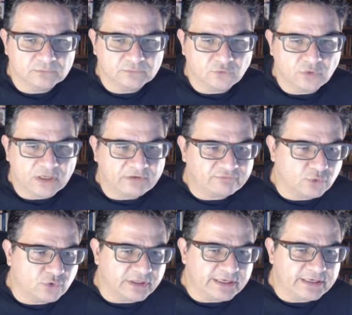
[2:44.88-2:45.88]
we have
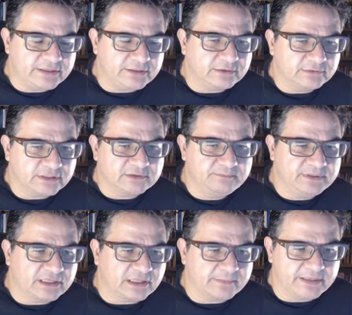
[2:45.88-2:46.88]
Ukraine that beat
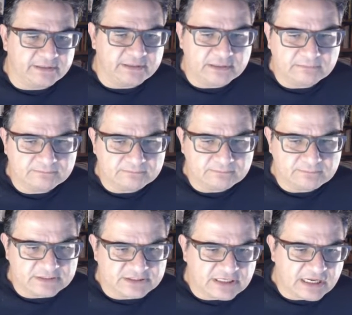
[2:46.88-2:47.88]
Armenia,
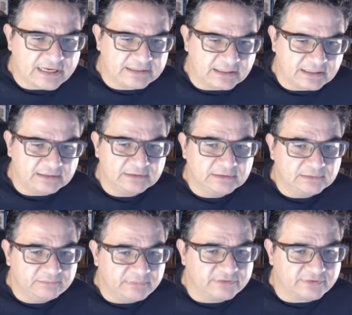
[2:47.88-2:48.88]
China
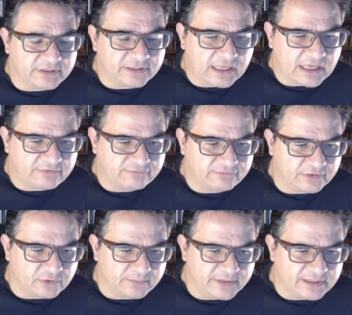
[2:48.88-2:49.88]
beat 3.5
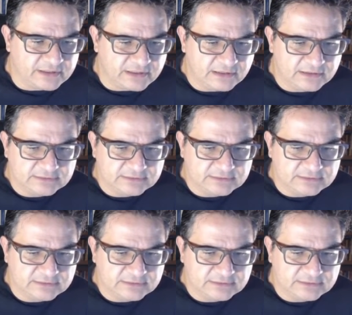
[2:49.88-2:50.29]
Romania,